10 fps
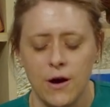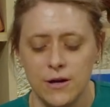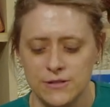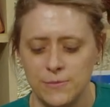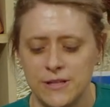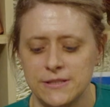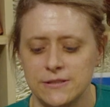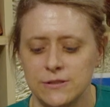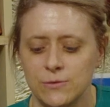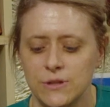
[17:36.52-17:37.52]
also makes
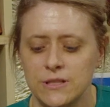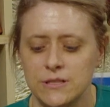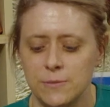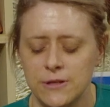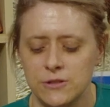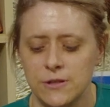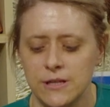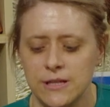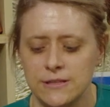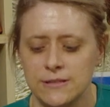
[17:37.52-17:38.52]
this really special,
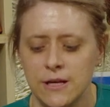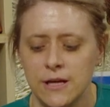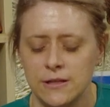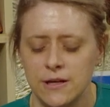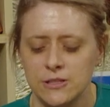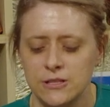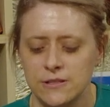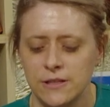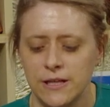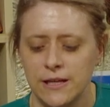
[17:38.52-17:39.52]
it's not
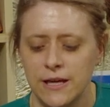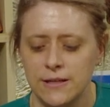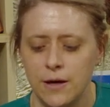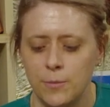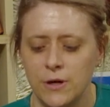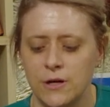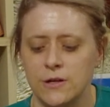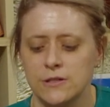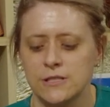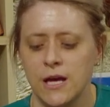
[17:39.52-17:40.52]
just looking at
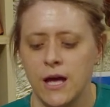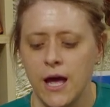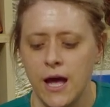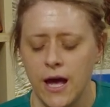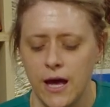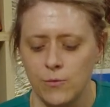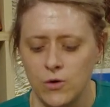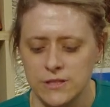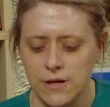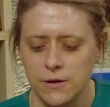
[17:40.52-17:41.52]
numbers and
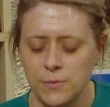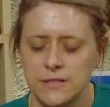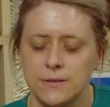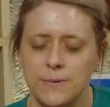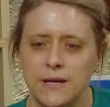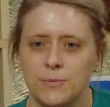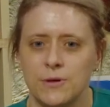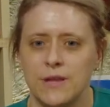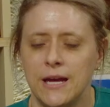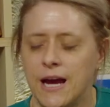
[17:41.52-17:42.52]
what's on a piece of
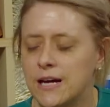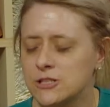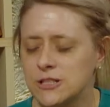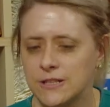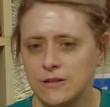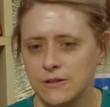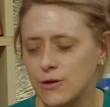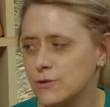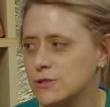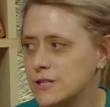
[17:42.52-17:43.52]
paper. They actually
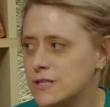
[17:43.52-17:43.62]
go to